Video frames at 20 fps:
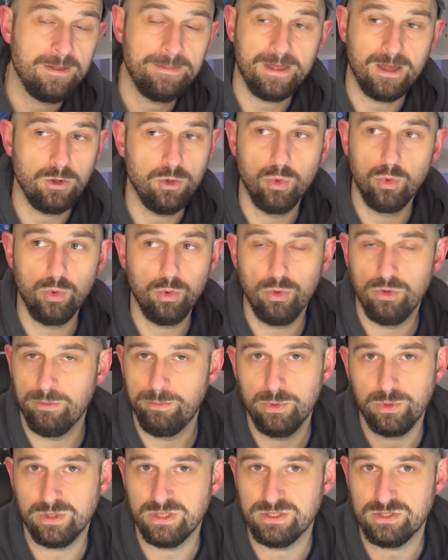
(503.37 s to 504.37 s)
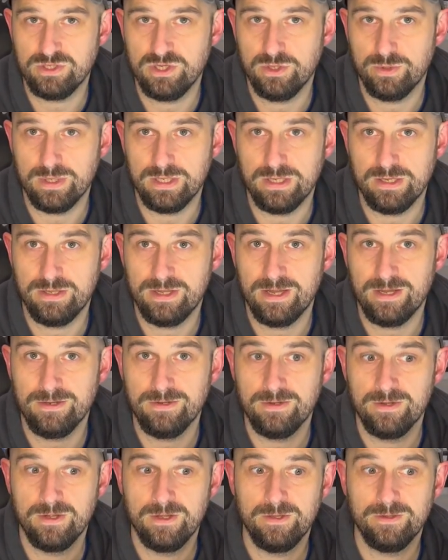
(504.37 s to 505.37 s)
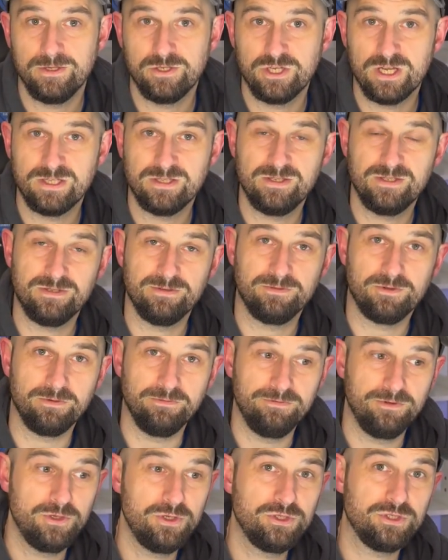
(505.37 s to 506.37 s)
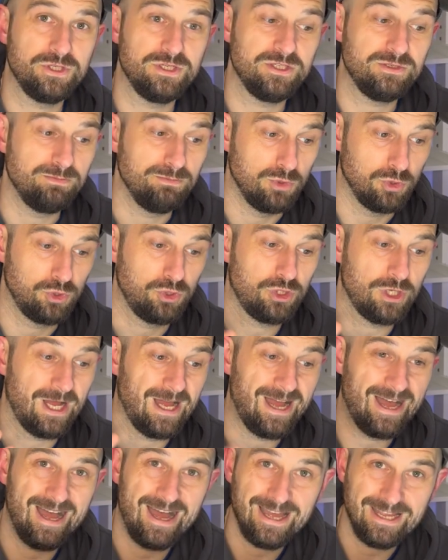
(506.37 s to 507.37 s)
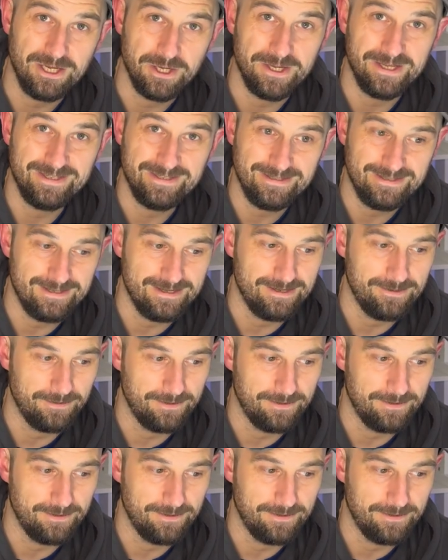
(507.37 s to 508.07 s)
that no other book is doing, then the chances of conversion is much higher, isn't it?